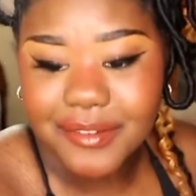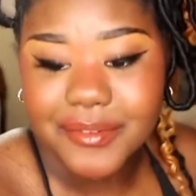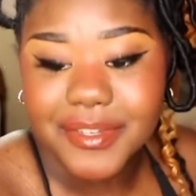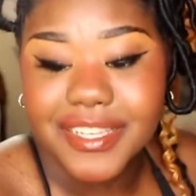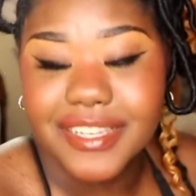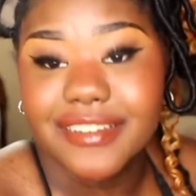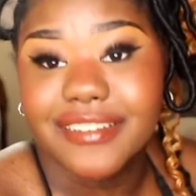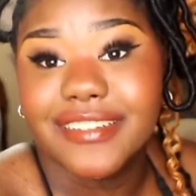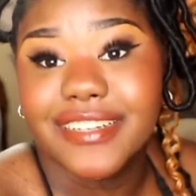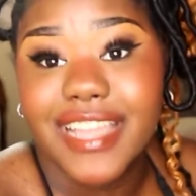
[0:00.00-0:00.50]

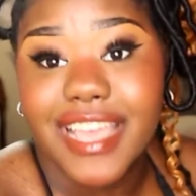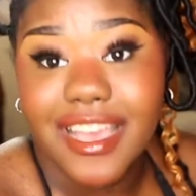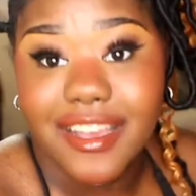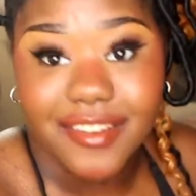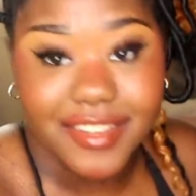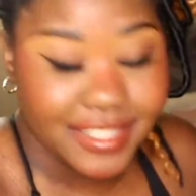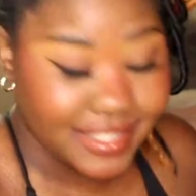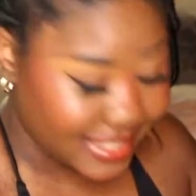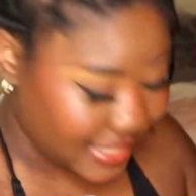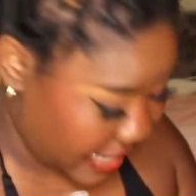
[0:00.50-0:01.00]
We are now
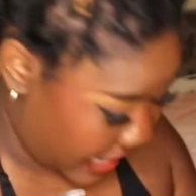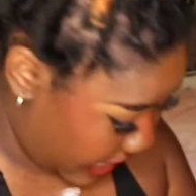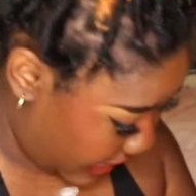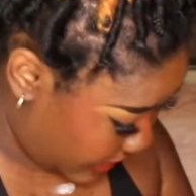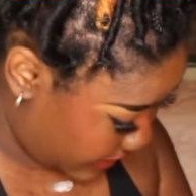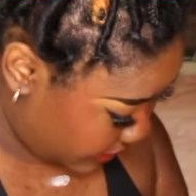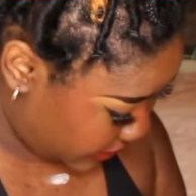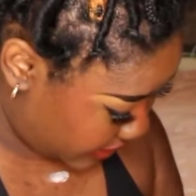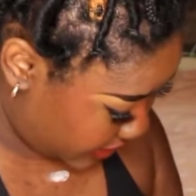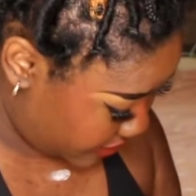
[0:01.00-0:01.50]
in the
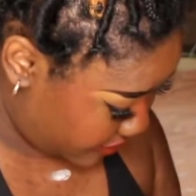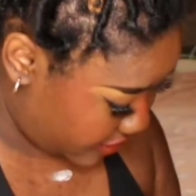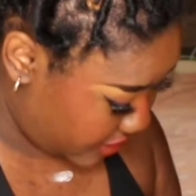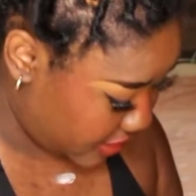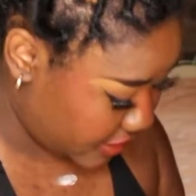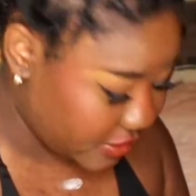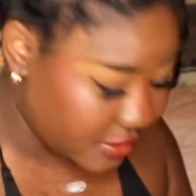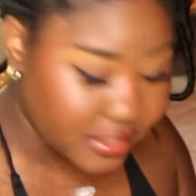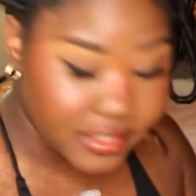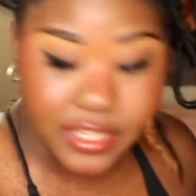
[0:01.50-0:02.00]
A tier.
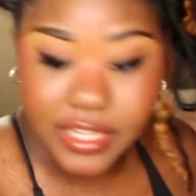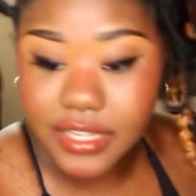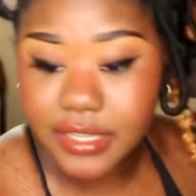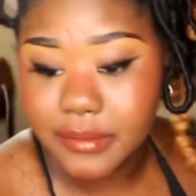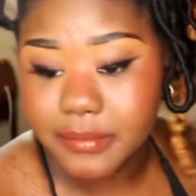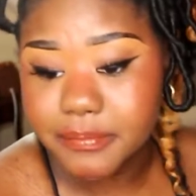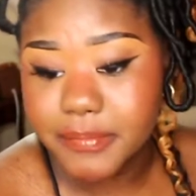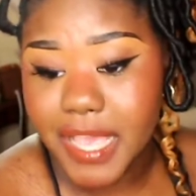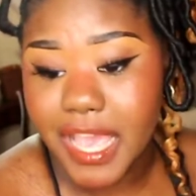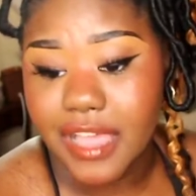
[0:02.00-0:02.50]
These are
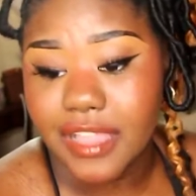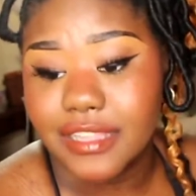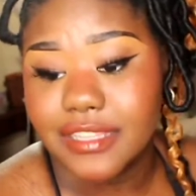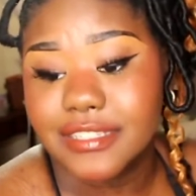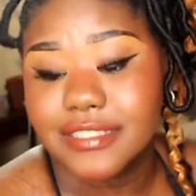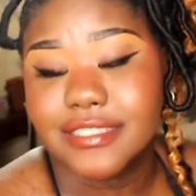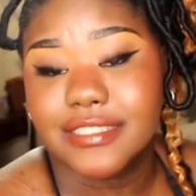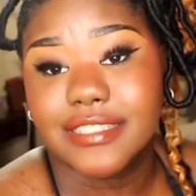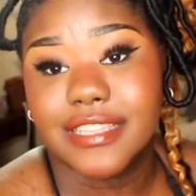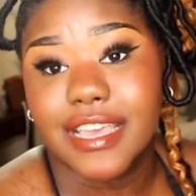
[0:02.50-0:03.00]
like
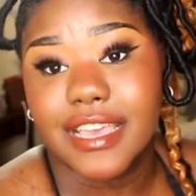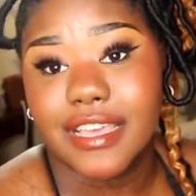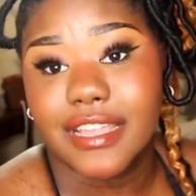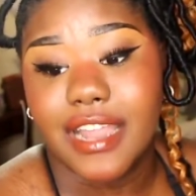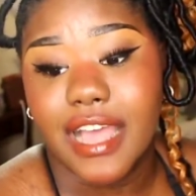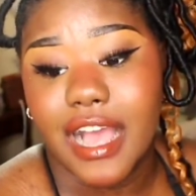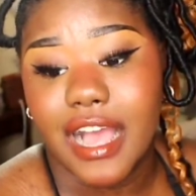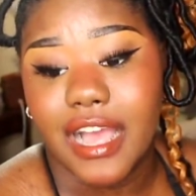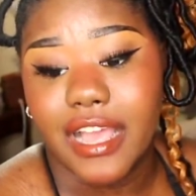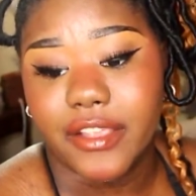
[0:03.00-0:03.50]
palettes
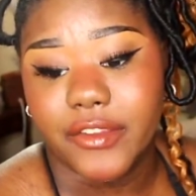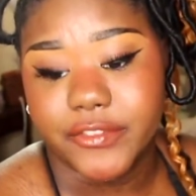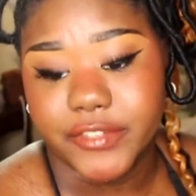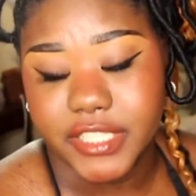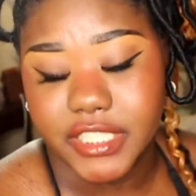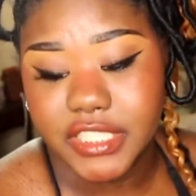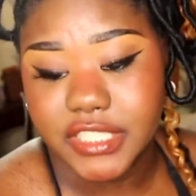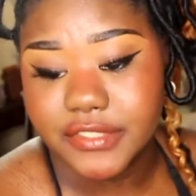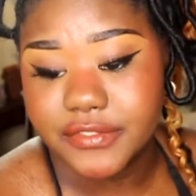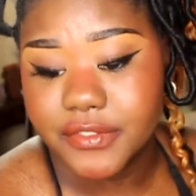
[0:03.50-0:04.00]
that I
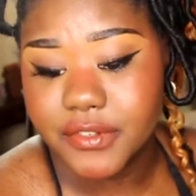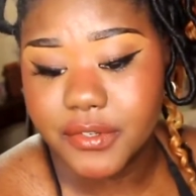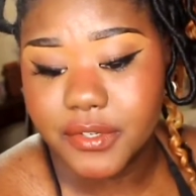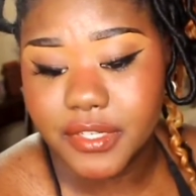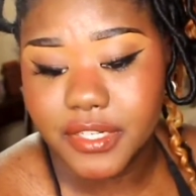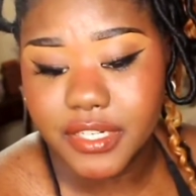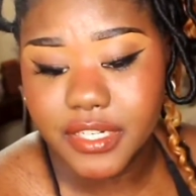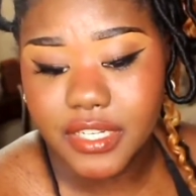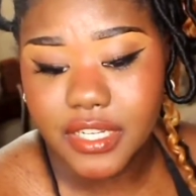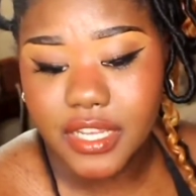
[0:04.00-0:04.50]
reached
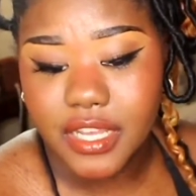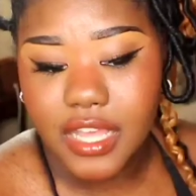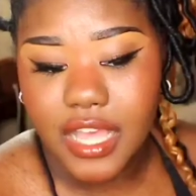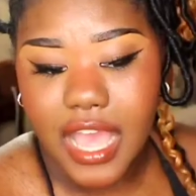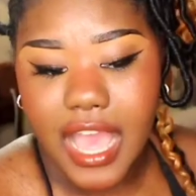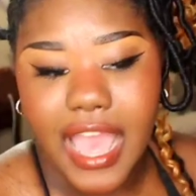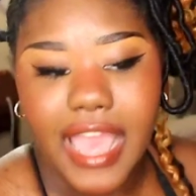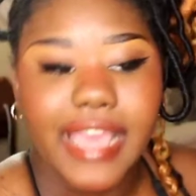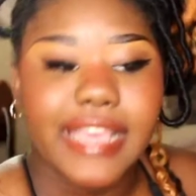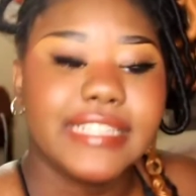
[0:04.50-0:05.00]
for.
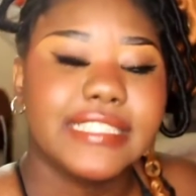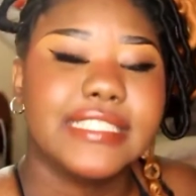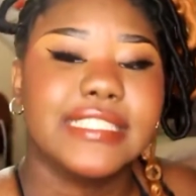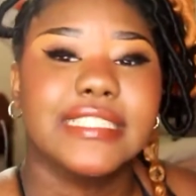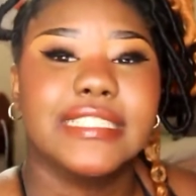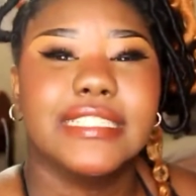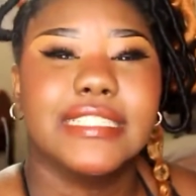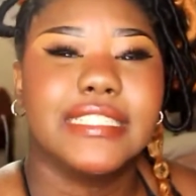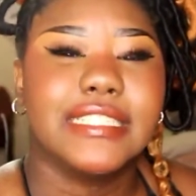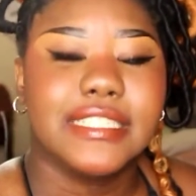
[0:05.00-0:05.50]
I
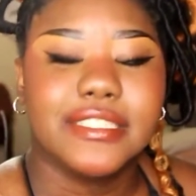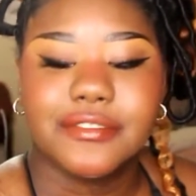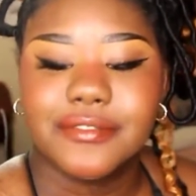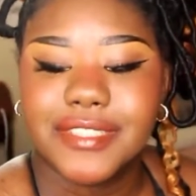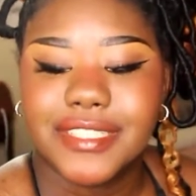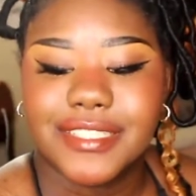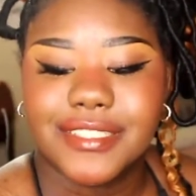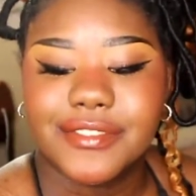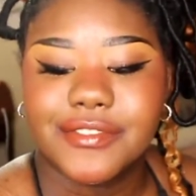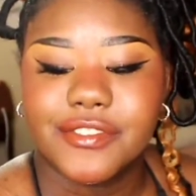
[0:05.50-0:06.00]
actually didn't
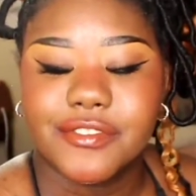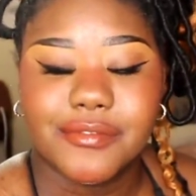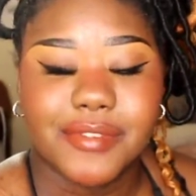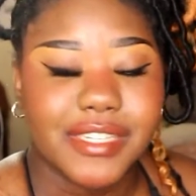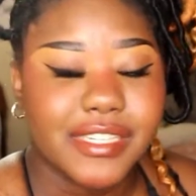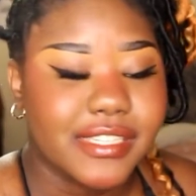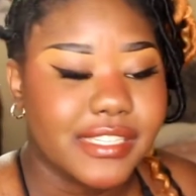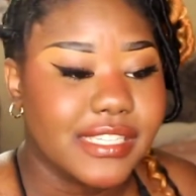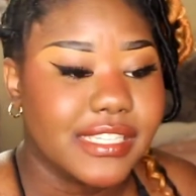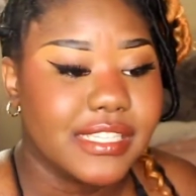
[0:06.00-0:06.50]
reach for
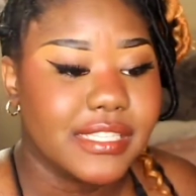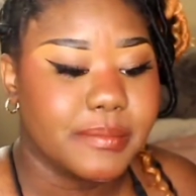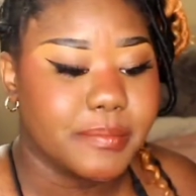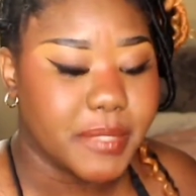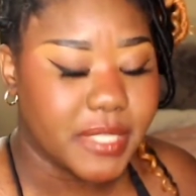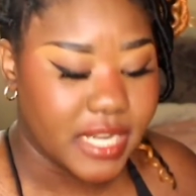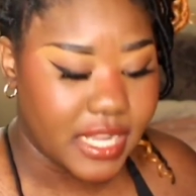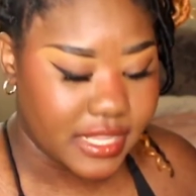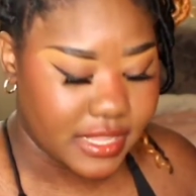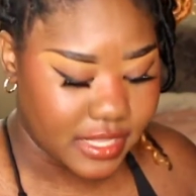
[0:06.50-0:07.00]
one of these,
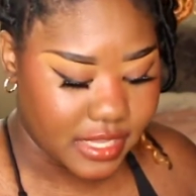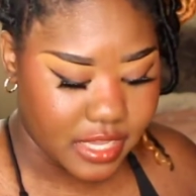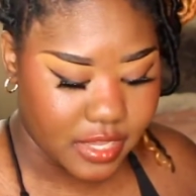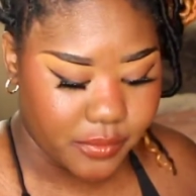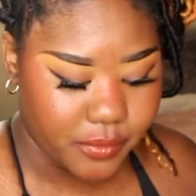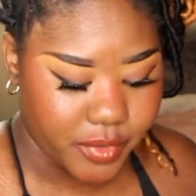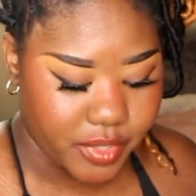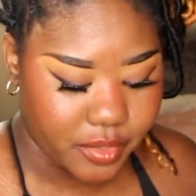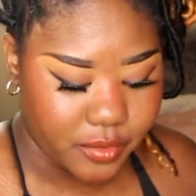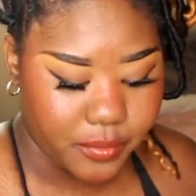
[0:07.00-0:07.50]
but I think I
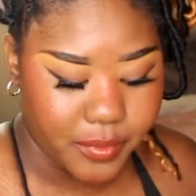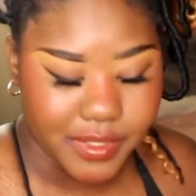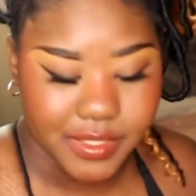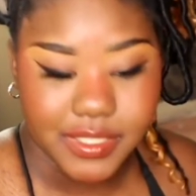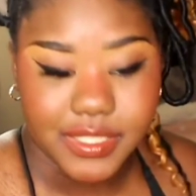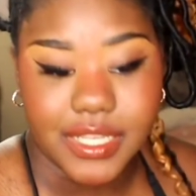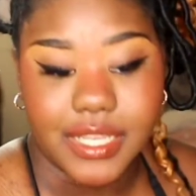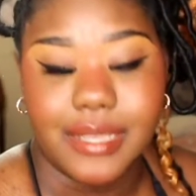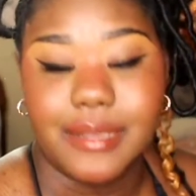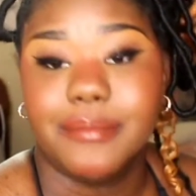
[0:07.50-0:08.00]
will
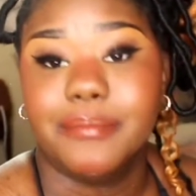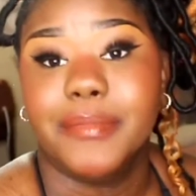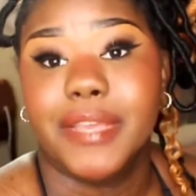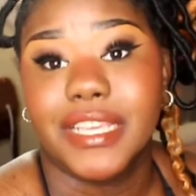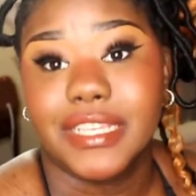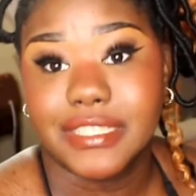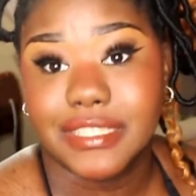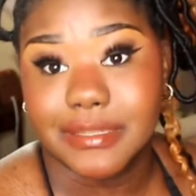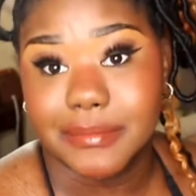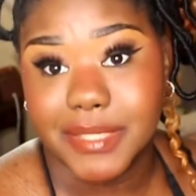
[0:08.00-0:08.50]
once I
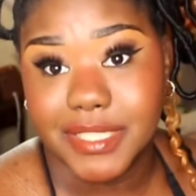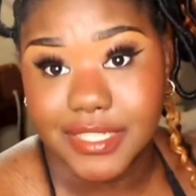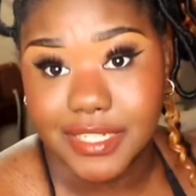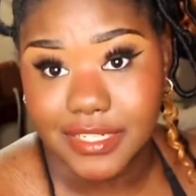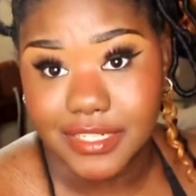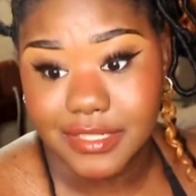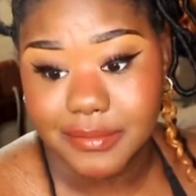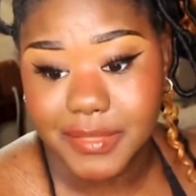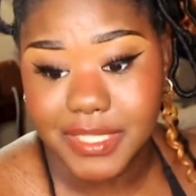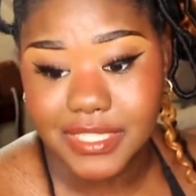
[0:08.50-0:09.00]
make some
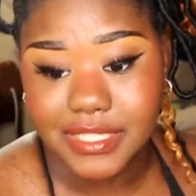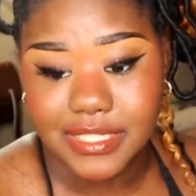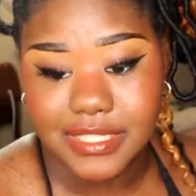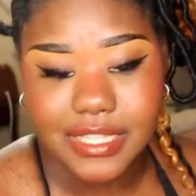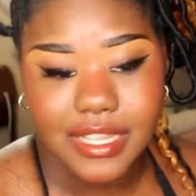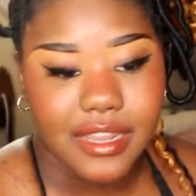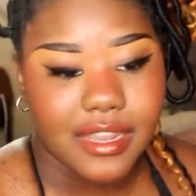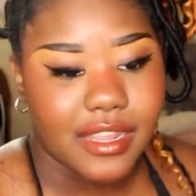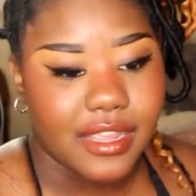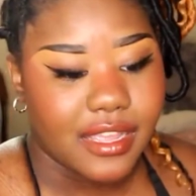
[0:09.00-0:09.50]
adjustments.